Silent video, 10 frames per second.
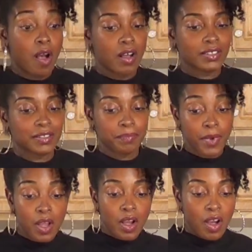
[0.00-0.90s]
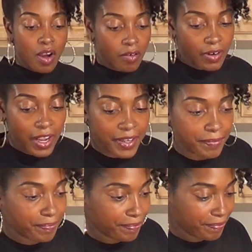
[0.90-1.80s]
Awesome. All
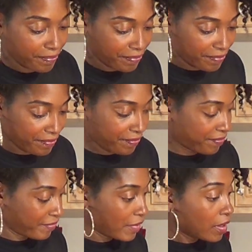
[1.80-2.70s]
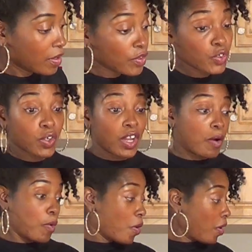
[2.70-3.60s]
right. So
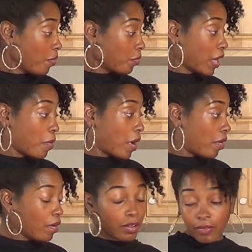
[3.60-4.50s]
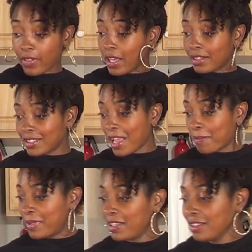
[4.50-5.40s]
now while all of that is
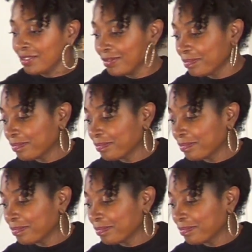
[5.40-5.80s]
happening,